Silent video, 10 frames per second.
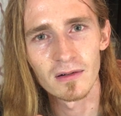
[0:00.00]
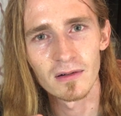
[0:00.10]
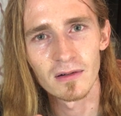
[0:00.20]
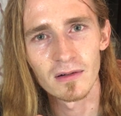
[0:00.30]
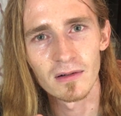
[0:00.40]

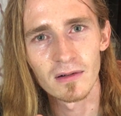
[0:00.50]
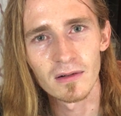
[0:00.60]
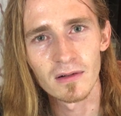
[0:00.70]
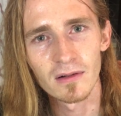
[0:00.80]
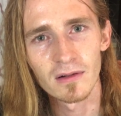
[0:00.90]

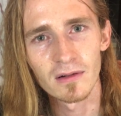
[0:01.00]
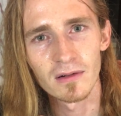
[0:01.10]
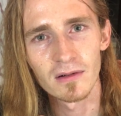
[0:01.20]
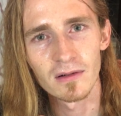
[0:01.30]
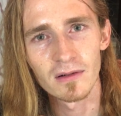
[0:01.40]

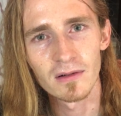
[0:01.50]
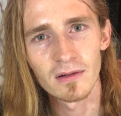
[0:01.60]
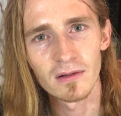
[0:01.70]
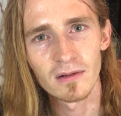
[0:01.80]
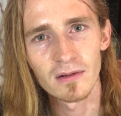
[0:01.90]

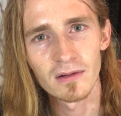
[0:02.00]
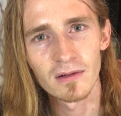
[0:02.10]
No one is speaking in this clip.